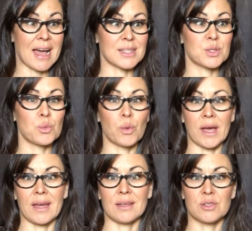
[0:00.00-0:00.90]
as a
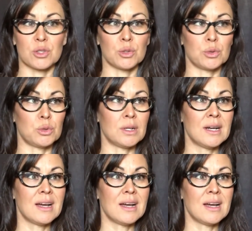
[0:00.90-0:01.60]
way to